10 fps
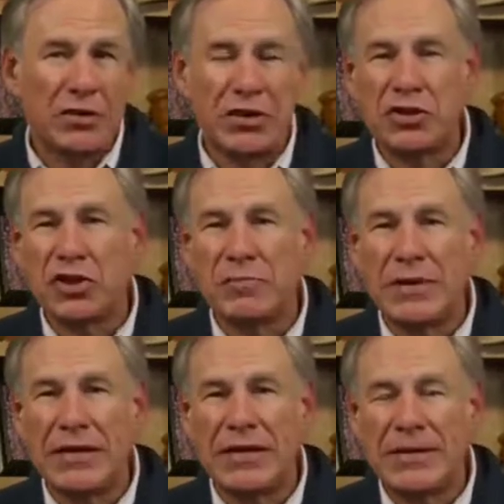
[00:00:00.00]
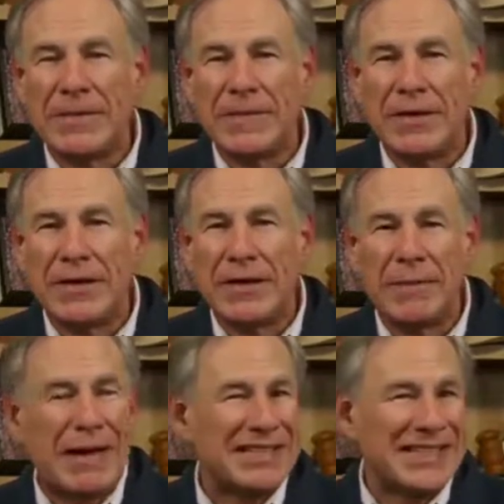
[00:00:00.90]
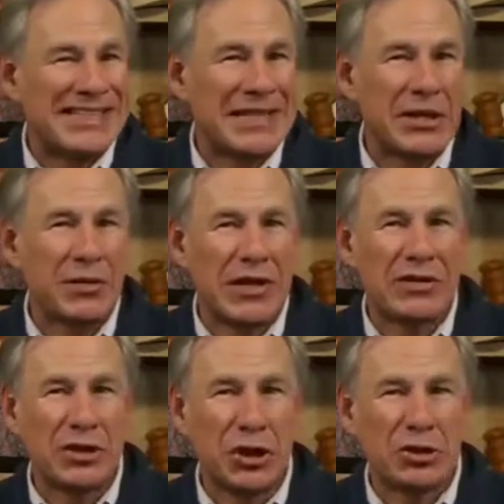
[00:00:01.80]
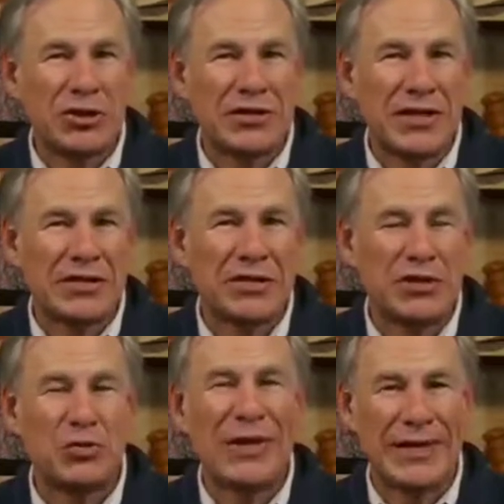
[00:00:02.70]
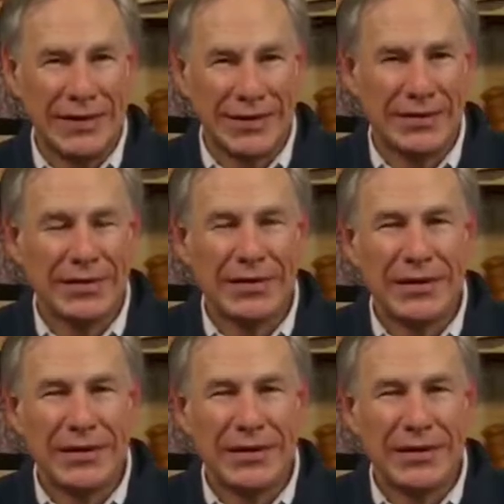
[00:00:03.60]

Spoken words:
It's going to be about 60 degrees in Austin, Texas this weekend.